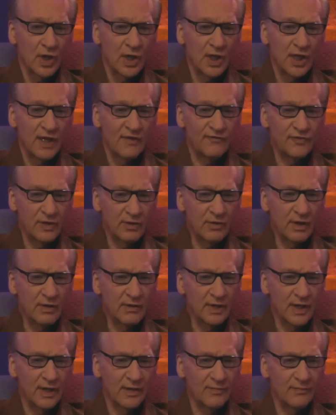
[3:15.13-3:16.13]
If
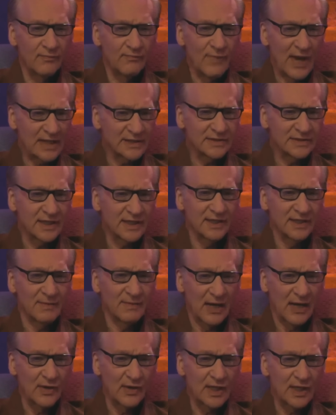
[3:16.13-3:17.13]
you're a
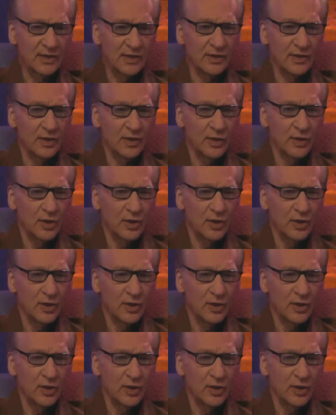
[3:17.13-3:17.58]
Mexican-American,